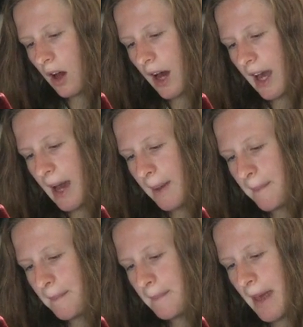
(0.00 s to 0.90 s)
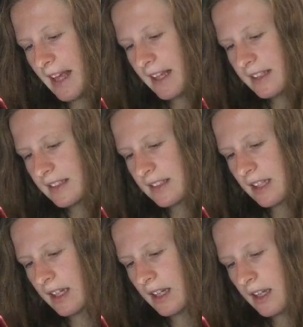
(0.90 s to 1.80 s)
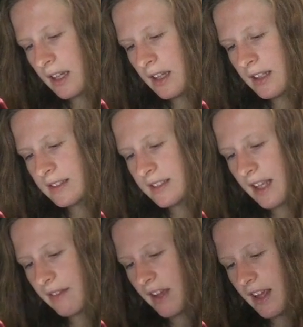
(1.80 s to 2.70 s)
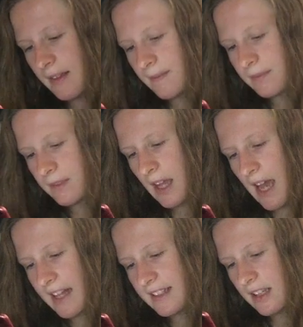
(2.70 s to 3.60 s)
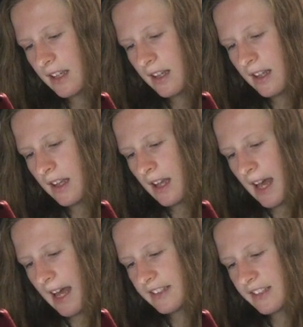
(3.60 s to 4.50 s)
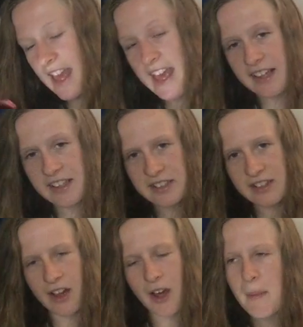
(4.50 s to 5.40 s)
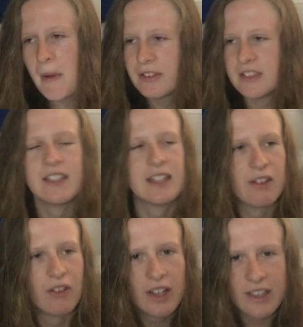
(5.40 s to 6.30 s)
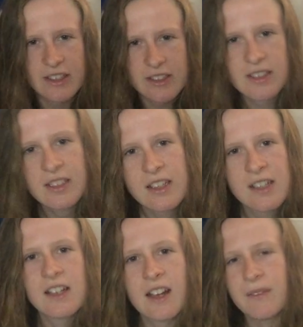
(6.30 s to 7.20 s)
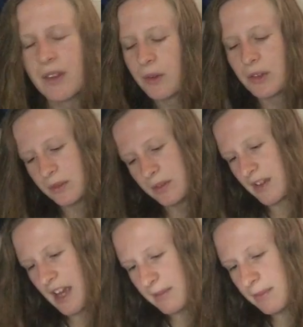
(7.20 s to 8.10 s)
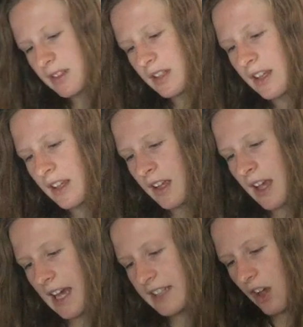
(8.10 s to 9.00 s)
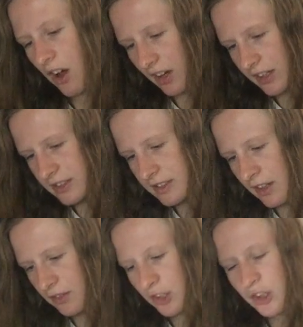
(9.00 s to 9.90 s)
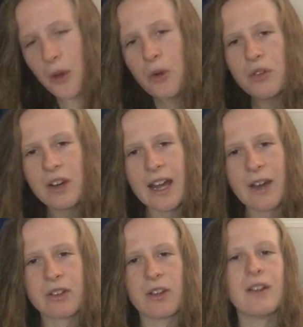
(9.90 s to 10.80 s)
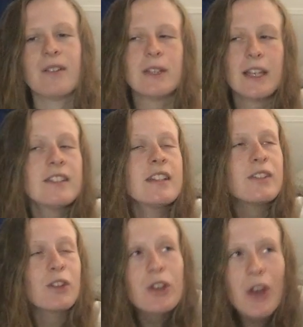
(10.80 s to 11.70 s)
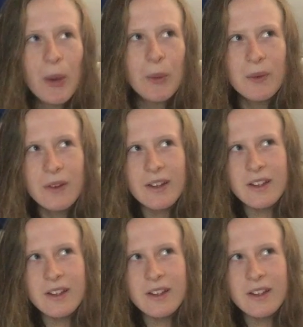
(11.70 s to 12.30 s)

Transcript: I am MexTV at AzaX. I hope I've said that right because I'm no good with names. Has asked, the GOAT or Ronaldo? Now, I'm guessing the GOAT